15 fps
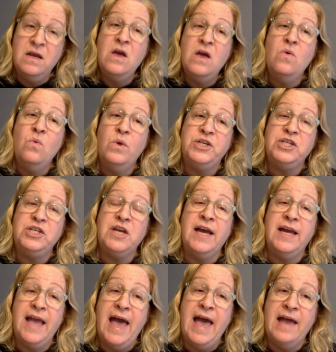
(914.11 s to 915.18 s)
which
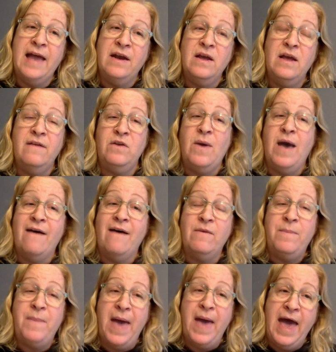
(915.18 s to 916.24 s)
again, if you have a
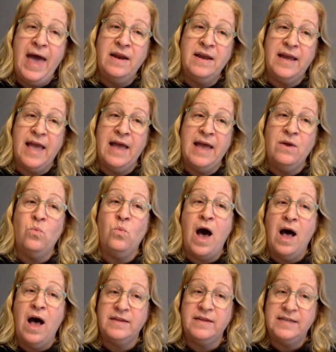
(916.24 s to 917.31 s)
pen, again,
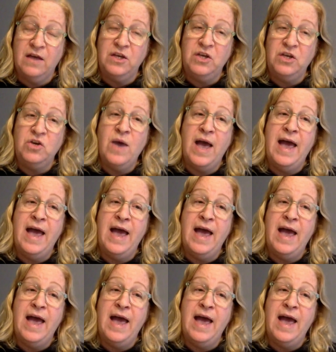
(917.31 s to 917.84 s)
I'll tell you,